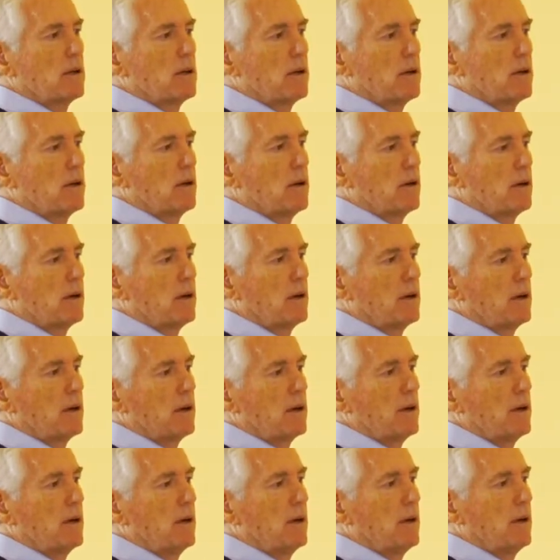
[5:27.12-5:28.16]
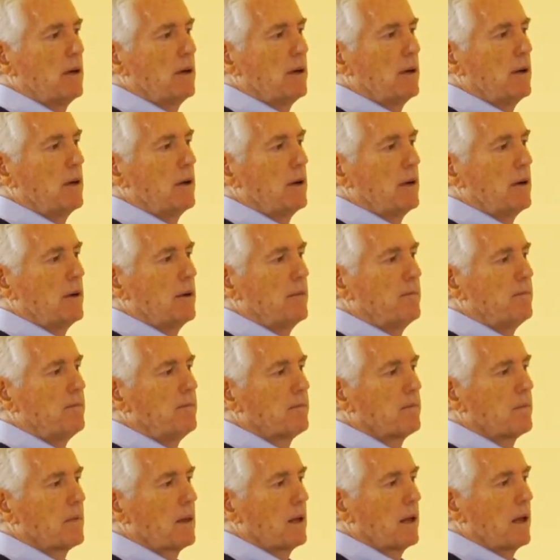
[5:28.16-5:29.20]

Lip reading: (no one is talking)